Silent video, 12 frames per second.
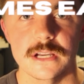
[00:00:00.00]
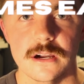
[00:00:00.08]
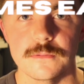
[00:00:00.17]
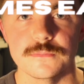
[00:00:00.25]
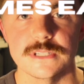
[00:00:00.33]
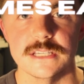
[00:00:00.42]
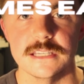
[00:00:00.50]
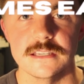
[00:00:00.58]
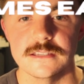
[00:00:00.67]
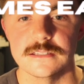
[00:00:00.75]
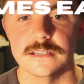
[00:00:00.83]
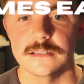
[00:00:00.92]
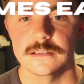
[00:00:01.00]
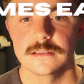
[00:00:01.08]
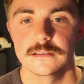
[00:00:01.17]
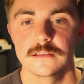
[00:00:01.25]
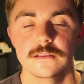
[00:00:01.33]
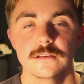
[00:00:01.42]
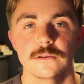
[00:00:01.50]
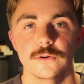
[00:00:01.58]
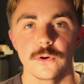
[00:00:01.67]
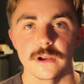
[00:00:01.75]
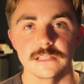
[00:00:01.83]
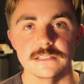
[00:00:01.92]
comes easy,
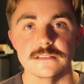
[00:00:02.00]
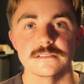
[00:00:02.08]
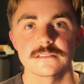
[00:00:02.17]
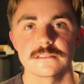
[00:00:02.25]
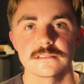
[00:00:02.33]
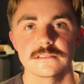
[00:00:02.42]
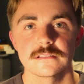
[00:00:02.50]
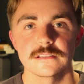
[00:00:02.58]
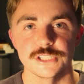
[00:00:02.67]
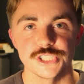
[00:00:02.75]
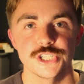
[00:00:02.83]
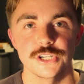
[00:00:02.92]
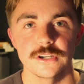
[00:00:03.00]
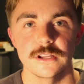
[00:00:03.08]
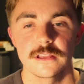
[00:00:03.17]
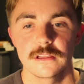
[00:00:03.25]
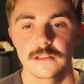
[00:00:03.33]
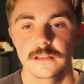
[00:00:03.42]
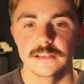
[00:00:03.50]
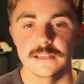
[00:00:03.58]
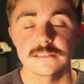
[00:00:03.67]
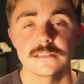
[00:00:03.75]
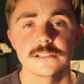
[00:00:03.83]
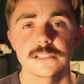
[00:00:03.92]
or at least it should.
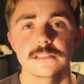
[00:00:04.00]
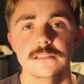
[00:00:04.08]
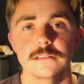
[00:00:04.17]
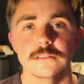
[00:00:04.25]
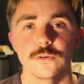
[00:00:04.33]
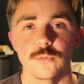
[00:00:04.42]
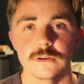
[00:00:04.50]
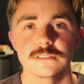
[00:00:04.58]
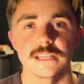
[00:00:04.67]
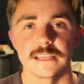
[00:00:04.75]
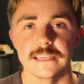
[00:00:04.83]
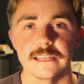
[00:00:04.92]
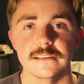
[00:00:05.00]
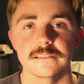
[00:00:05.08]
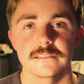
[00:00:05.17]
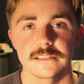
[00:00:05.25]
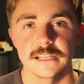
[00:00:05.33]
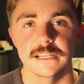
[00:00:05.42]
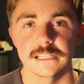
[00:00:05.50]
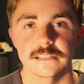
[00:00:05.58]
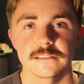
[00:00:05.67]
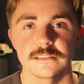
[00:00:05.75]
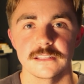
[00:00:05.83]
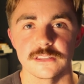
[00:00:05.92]
Essentially, the ones that get it,
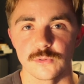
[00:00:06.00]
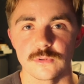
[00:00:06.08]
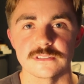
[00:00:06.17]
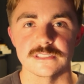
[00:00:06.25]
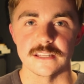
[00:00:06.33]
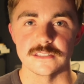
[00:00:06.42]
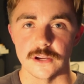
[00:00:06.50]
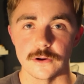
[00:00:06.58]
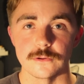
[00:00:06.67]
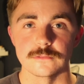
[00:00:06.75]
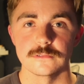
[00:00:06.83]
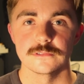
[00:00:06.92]
and the ones that don't.